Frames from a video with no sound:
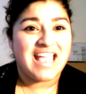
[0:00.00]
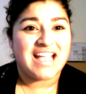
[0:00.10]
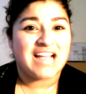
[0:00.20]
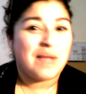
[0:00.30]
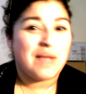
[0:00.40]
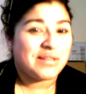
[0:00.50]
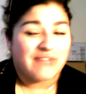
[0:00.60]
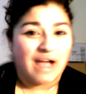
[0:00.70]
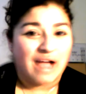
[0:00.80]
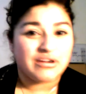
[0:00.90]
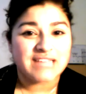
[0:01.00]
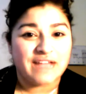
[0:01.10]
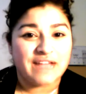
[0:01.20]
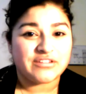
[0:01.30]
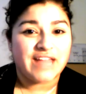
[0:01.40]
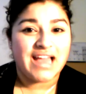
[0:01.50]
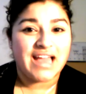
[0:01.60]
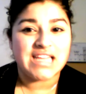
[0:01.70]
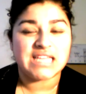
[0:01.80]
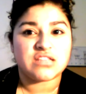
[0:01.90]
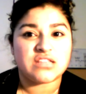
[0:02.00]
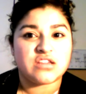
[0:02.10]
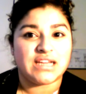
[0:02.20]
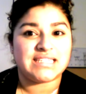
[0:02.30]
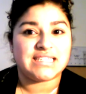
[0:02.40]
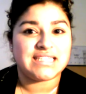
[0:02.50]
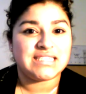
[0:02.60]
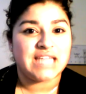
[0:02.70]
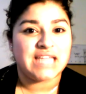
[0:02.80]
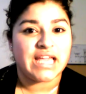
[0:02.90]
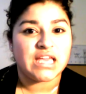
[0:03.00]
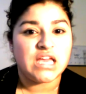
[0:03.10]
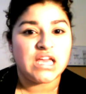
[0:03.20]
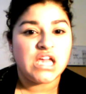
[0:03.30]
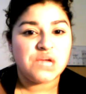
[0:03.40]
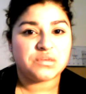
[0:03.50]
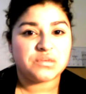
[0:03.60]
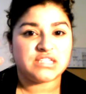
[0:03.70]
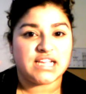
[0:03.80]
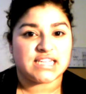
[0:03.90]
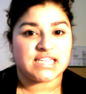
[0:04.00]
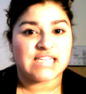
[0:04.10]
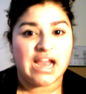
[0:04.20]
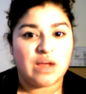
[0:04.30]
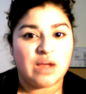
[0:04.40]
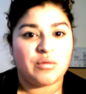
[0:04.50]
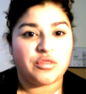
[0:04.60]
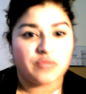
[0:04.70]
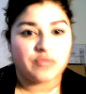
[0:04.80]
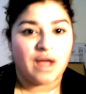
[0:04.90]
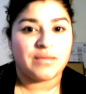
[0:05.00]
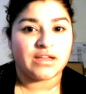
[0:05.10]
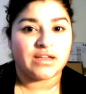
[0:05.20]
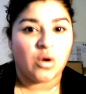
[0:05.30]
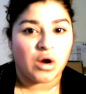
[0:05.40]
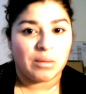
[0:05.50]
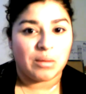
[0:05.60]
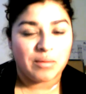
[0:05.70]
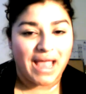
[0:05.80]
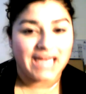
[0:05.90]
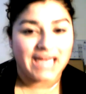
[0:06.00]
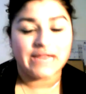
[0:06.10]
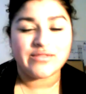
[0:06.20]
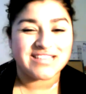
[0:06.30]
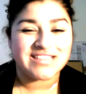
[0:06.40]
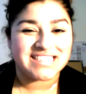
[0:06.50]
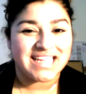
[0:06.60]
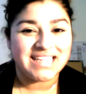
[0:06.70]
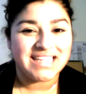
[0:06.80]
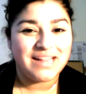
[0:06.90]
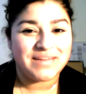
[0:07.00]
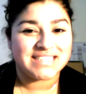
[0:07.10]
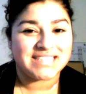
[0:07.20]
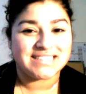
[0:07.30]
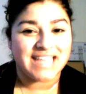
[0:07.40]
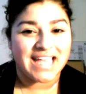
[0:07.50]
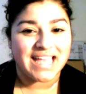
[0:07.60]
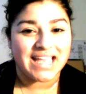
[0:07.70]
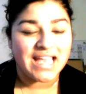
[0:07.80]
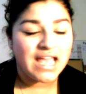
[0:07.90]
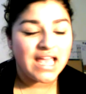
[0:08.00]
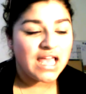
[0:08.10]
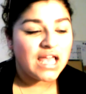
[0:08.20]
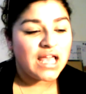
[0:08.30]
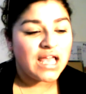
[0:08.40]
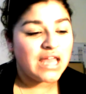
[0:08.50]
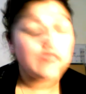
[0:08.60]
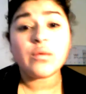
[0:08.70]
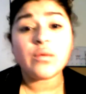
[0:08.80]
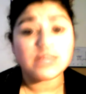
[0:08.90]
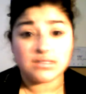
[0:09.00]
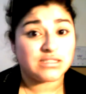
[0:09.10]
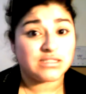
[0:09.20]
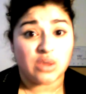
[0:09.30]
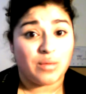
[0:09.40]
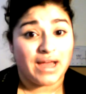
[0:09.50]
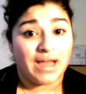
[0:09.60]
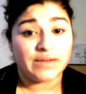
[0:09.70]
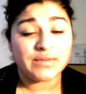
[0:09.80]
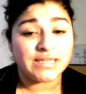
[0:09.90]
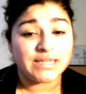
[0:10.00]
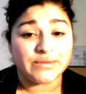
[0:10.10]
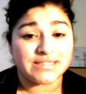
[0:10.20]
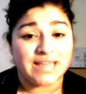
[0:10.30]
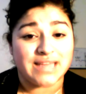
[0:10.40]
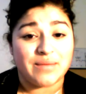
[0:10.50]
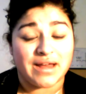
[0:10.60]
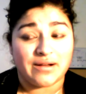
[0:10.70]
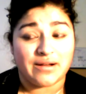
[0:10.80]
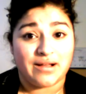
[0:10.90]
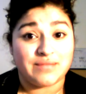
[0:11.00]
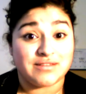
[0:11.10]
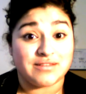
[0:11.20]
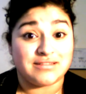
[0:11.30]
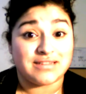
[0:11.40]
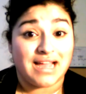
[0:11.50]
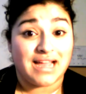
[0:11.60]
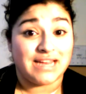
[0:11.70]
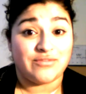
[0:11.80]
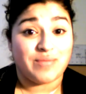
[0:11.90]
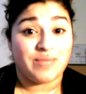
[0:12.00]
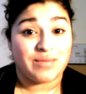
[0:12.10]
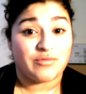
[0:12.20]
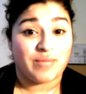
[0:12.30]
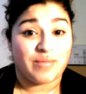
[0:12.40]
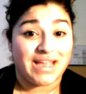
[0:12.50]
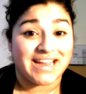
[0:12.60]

a couple of hours after that. And it, it didn't, like, it wasn't, like, a terrible, throbbing, horrible pain. It was just, like, a little bit of stinging and it wasn't so bad. It really wasn't that bad at all. I'm just kind of a baby for pain,